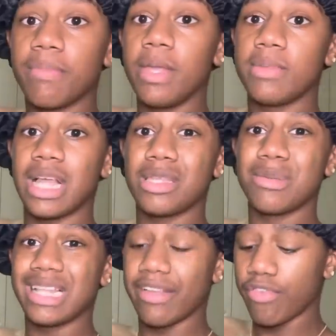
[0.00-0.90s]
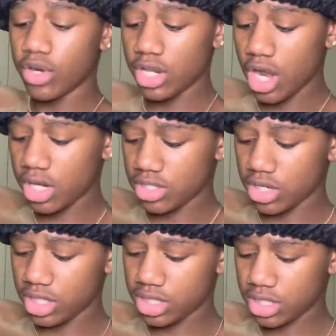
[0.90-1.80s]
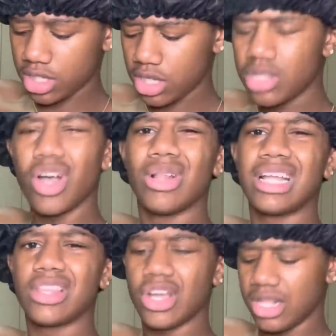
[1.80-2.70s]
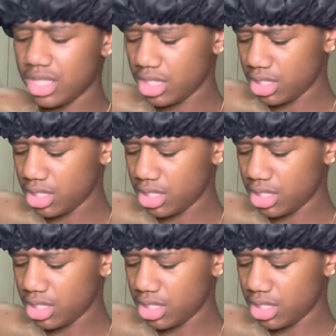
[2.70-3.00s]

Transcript: BBs. I spent like $40 on this. No, like 30.